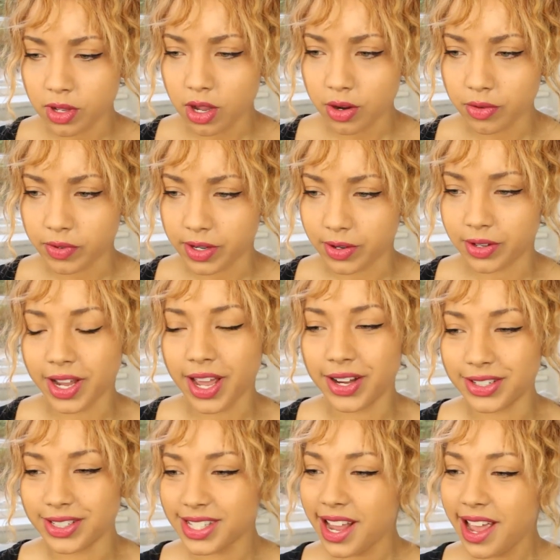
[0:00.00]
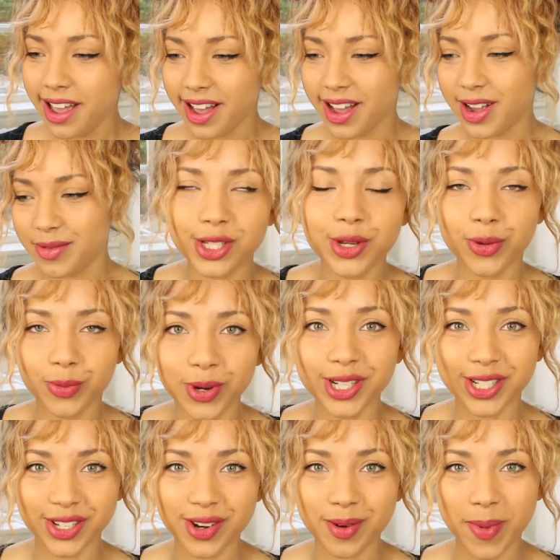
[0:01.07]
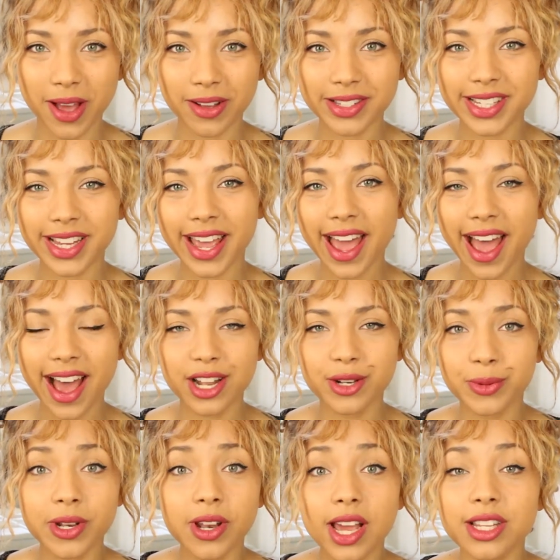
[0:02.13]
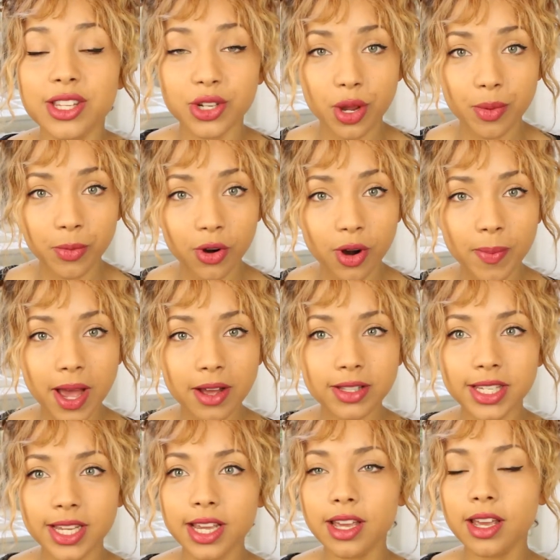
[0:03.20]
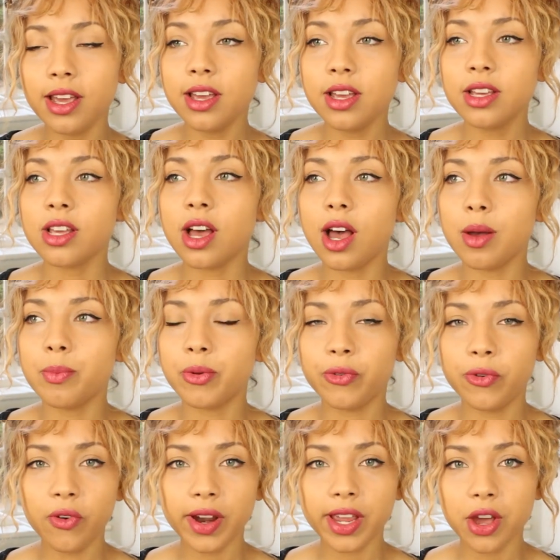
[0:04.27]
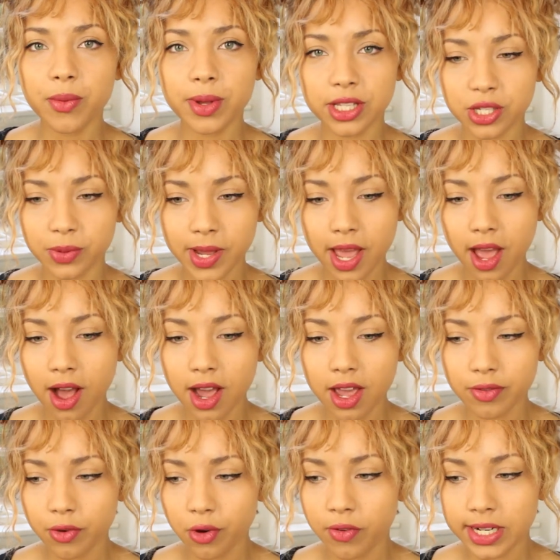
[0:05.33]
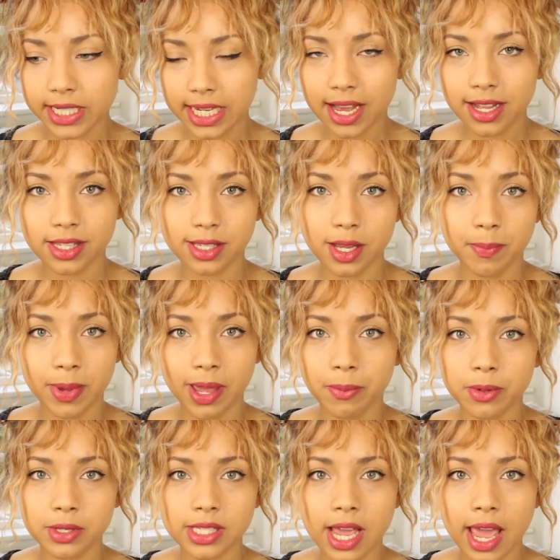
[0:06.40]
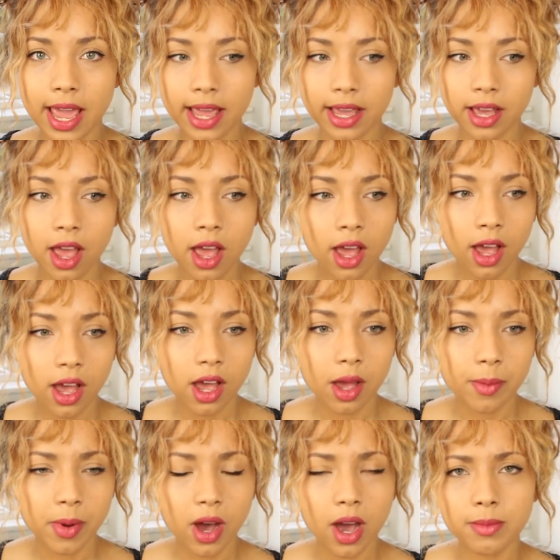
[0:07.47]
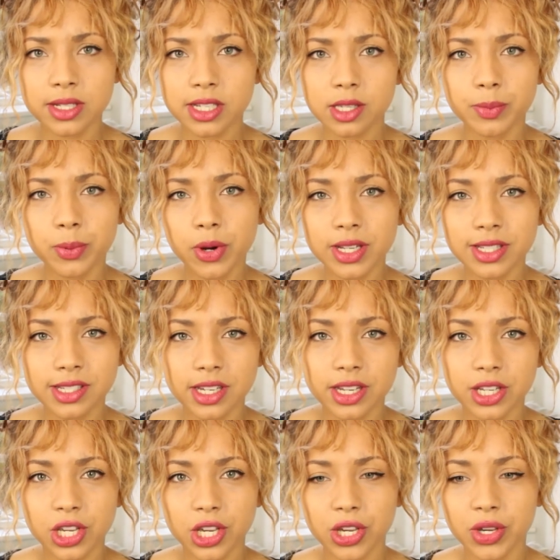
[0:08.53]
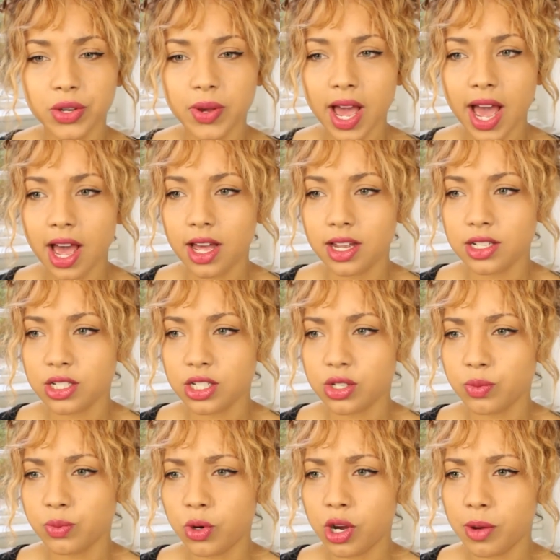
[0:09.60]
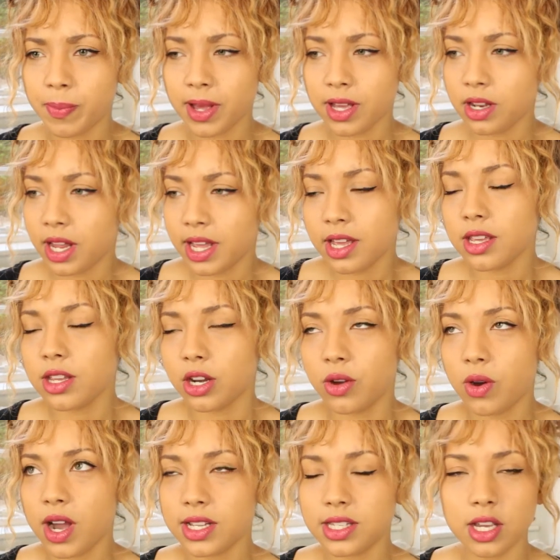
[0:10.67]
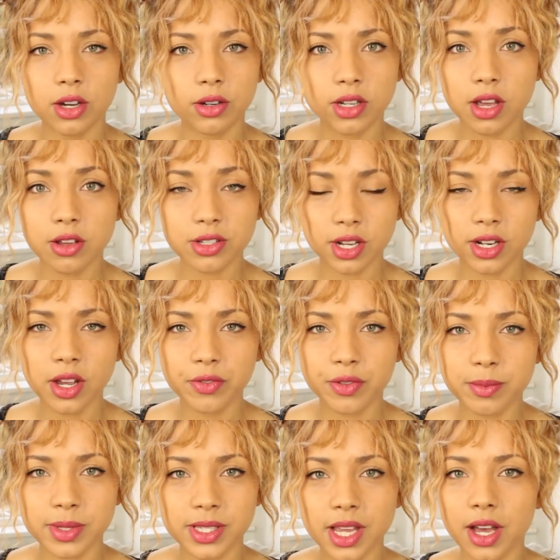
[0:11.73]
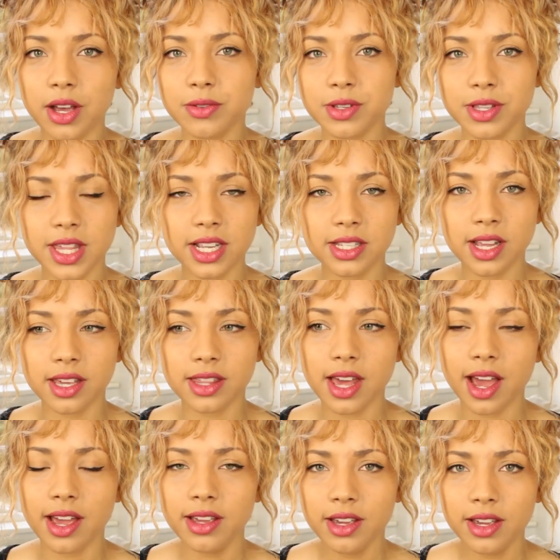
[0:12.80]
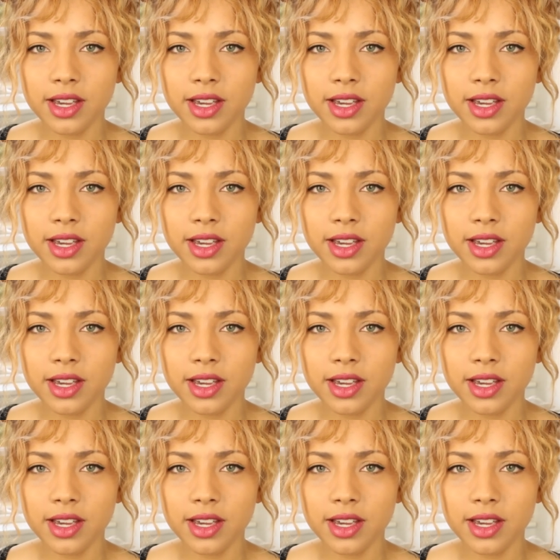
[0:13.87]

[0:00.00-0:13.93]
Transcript: hopefully not girls, do wonder about it and would like to know more about it. Before I go into it, I've already had some people saying, I'm disappointed in you and what about, like, you know, I tell girls to love themselves and things like that.